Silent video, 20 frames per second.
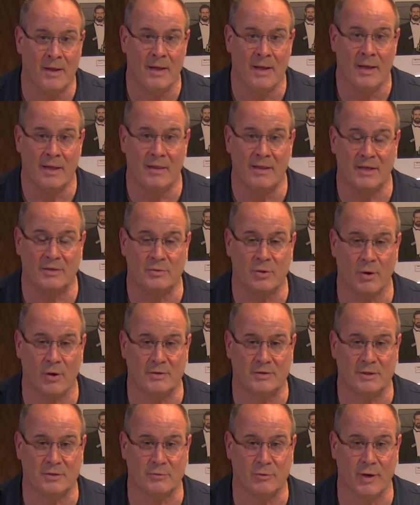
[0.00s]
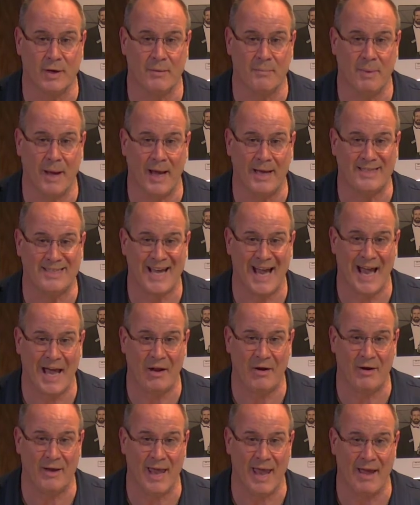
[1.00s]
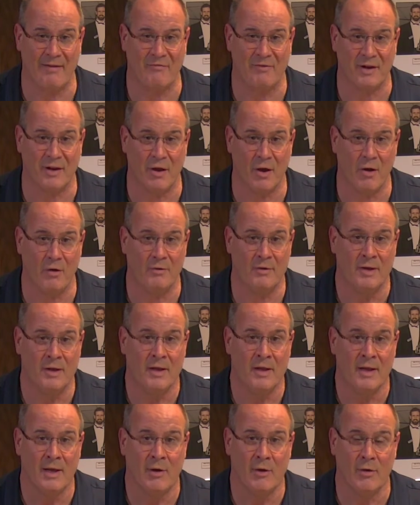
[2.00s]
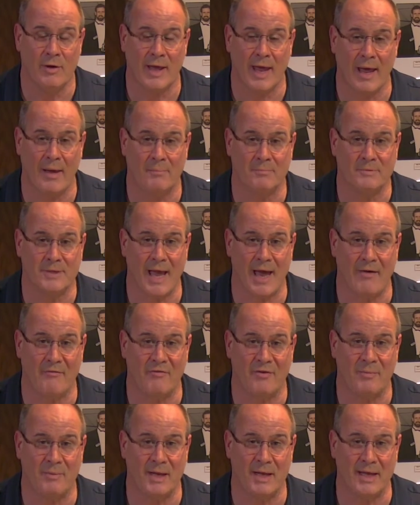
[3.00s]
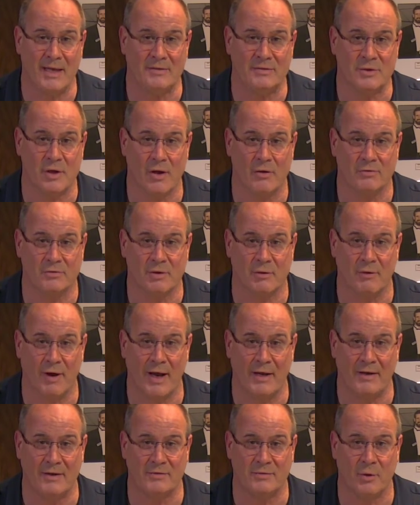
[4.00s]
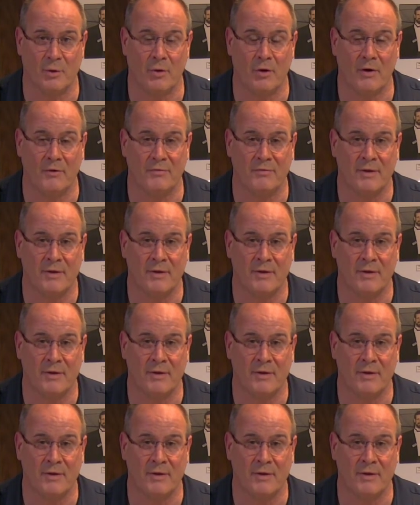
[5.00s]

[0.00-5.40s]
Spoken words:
This horse is ridden by Tyler Gaffleone, who comes out from the East Coast to ride this horse.